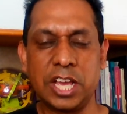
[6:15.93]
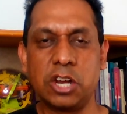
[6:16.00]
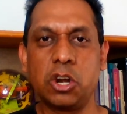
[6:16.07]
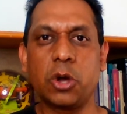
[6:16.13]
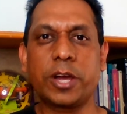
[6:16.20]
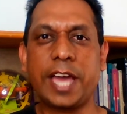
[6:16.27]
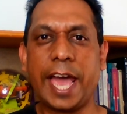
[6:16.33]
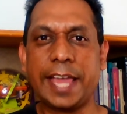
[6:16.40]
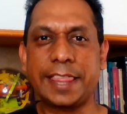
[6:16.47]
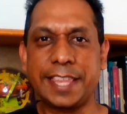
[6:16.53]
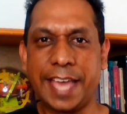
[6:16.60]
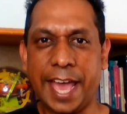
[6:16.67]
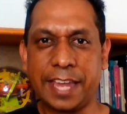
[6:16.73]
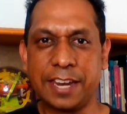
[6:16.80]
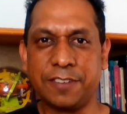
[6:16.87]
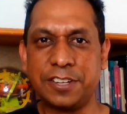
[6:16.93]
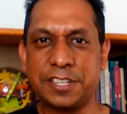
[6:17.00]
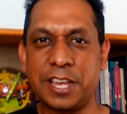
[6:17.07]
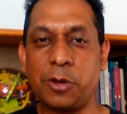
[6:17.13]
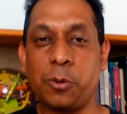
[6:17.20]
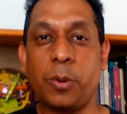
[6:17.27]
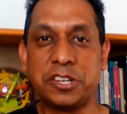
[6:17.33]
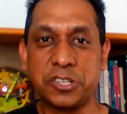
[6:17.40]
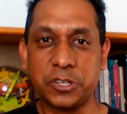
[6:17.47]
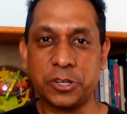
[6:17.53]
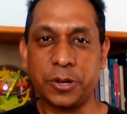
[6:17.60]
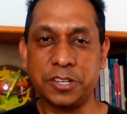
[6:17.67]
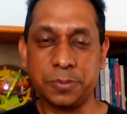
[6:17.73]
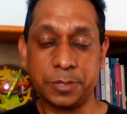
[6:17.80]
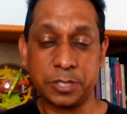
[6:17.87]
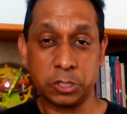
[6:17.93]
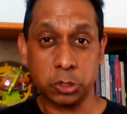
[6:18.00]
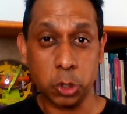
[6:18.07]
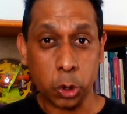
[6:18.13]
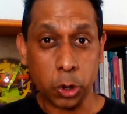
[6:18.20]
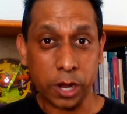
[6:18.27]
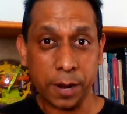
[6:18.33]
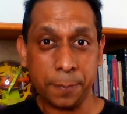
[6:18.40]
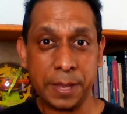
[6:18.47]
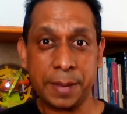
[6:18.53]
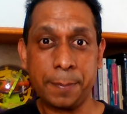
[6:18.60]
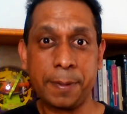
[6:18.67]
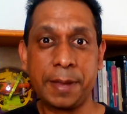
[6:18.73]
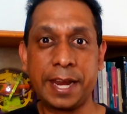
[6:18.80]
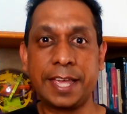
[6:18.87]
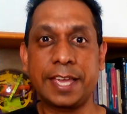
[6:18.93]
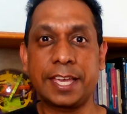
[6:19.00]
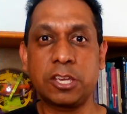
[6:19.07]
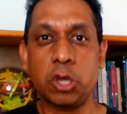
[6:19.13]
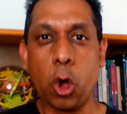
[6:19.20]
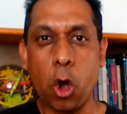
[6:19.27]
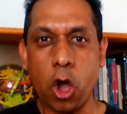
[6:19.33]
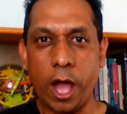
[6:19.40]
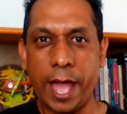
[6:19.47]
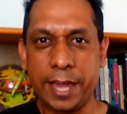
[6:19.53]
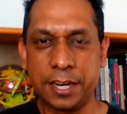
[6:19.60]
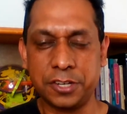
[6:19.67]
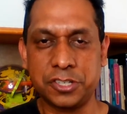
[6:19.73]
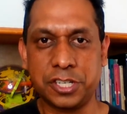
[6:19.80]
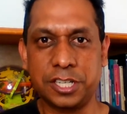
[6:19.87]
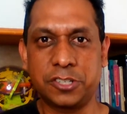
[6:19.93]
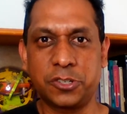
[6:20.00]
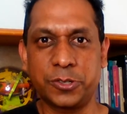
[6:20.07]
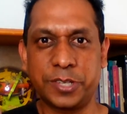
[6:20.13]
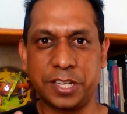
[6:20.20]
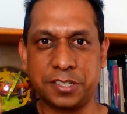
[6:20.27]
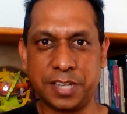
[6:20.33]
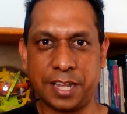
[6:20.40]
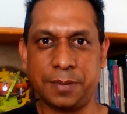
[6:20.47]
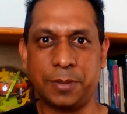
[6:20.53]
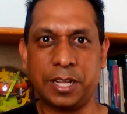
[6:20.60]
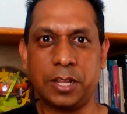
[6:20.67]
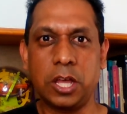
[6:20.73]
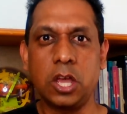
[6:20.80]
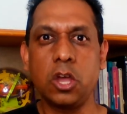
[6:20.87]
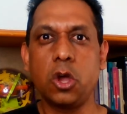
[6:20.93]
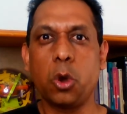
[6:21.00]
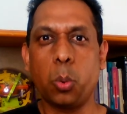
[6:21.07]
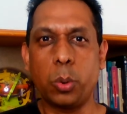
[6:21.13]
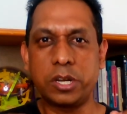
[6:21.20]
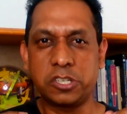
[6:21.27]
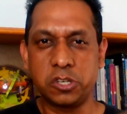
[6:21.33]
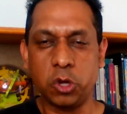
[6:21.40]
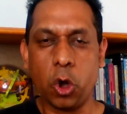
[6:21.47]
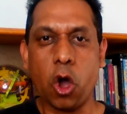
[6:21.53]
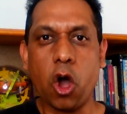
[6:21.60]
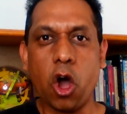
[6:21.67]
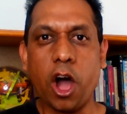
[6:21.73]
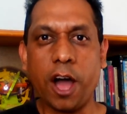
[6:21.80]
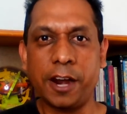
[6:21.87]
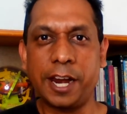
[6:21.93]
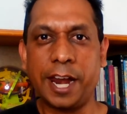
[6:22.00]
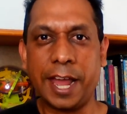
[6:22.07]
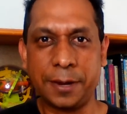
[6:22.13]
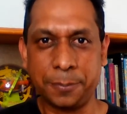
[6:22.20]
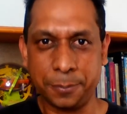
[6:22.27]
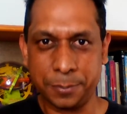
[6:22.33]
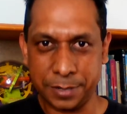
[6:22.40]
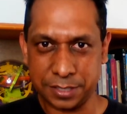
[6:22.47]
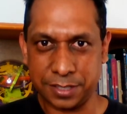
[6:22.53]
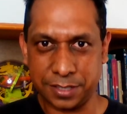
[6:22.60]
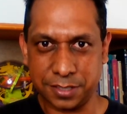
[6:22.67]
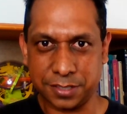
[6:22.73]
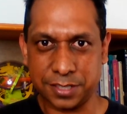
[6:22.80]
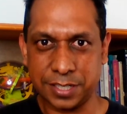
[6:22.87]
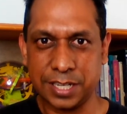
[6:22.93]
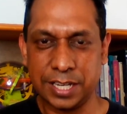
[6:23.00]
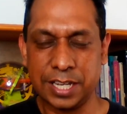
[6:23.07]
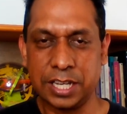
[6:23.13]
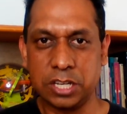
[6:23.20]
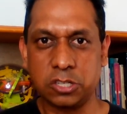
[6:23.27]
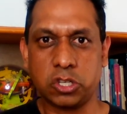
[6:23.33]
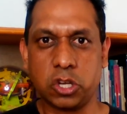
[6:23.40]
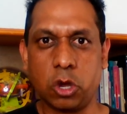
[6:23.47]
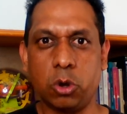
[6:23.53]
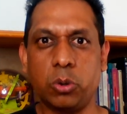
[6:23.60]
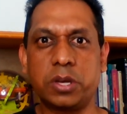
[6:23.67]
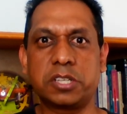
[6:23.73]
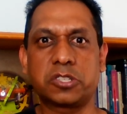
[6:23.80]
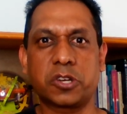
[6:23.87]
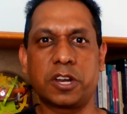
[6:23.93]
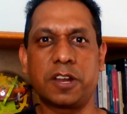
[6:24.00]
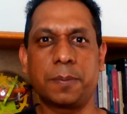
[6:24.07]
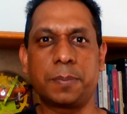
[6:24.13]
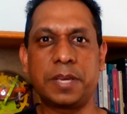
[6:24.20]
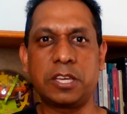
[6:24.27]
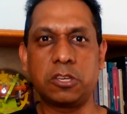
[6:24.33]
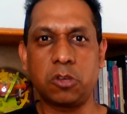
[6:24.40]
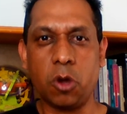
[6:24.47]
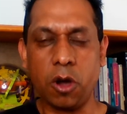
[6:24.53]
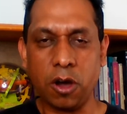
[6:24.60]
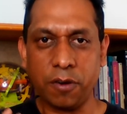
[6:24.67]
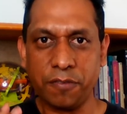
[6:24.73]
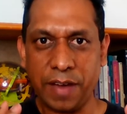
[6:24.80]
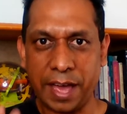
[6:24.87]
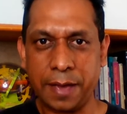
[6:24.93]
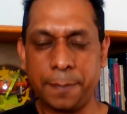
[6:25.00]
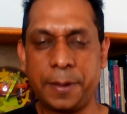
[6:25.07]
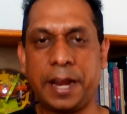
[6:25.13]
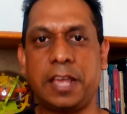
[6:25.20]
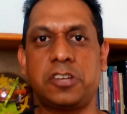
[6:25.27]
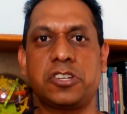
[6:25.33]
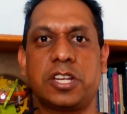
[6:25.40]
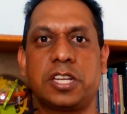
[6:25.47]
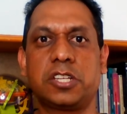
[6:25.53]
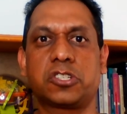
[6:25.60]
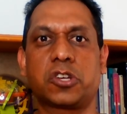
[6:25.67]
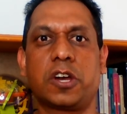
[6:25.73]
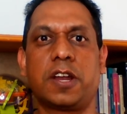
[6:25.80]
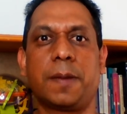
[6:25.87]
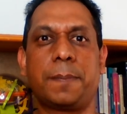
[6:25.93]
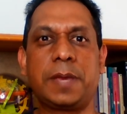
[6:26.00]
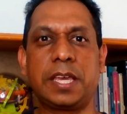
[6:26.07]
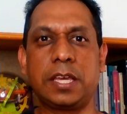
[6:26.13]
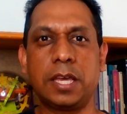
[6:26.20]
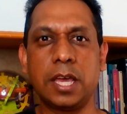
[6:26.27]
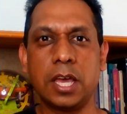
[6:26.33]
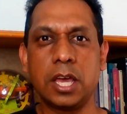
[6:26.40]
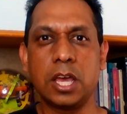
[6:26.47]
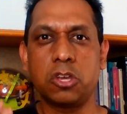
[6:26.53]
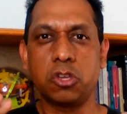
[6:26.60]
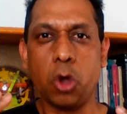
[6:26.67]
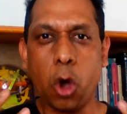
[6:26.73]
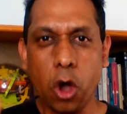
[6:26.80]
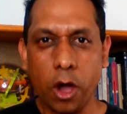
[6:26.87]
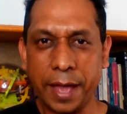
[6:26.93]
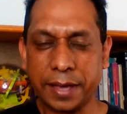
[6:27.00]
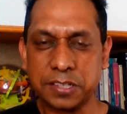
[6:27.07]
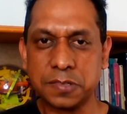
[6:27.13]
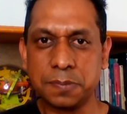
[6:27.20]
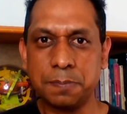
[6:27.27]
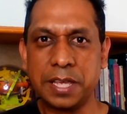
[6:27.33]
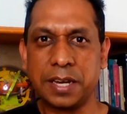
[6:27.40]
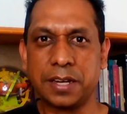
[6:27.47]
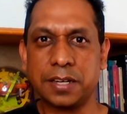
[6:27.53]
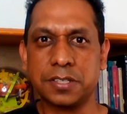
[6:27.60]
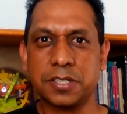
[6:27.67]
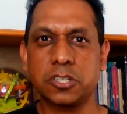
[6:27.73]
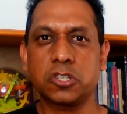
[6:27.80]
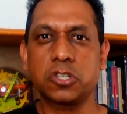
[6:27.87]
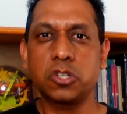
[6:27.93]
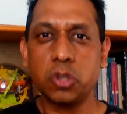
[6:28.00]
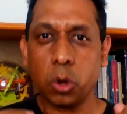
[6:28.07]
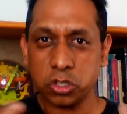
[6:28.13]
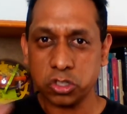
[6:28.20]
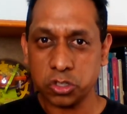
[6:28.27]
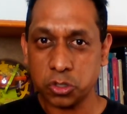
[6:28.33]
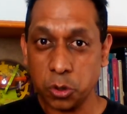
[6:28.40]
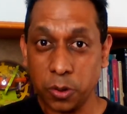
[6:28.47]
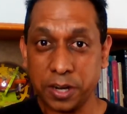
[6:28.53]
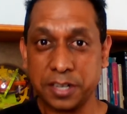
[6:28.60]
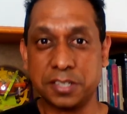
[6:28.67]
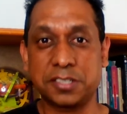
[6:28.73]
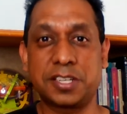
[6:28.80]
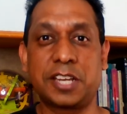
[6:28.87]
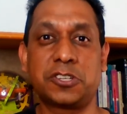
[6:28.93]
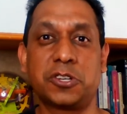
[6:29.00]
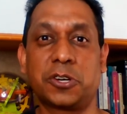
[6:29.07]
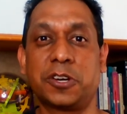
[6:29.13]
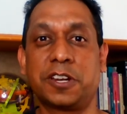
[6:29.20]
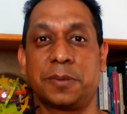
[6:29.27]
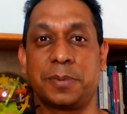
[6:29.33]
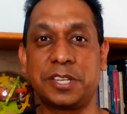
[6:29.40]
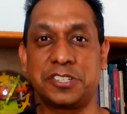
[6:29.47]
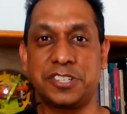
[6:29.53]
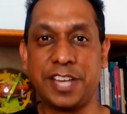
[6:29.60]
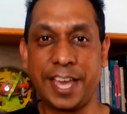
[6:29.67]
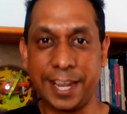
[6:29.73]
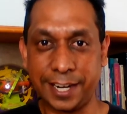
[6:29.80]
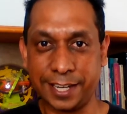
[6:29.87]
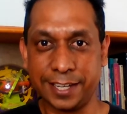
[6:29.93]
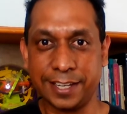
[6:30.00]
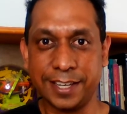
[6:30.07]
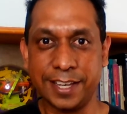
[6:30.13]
Look, at the end of the day, what you're going to be doing, you're going to be bringing your energy to the table with your online business. So it's going to be your vibration, it's going to be your experiences, your stories that you're going to be sharing.